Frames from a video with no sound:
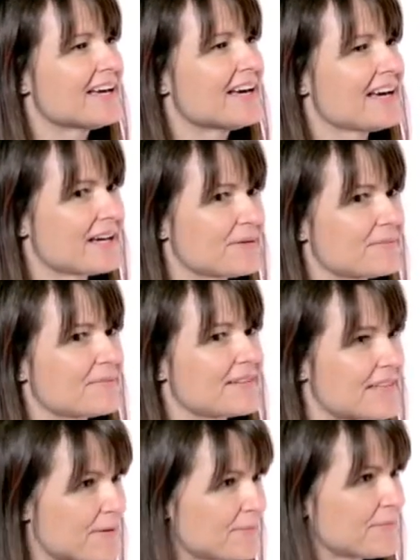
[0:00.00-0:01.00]

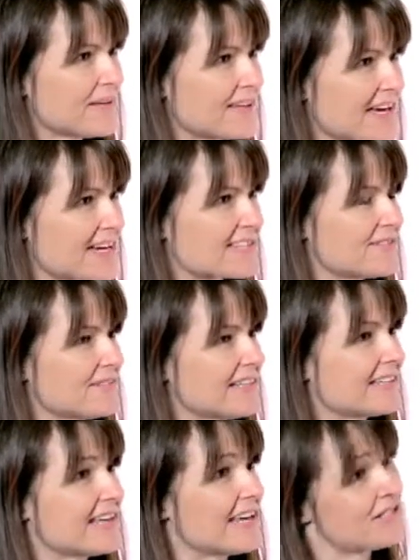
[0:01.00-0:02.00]
them being actively
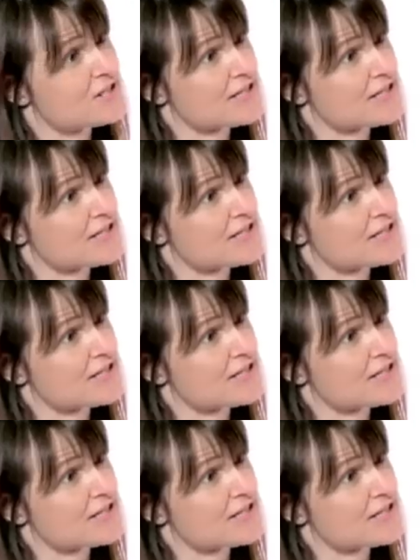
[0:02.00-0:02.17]
engaged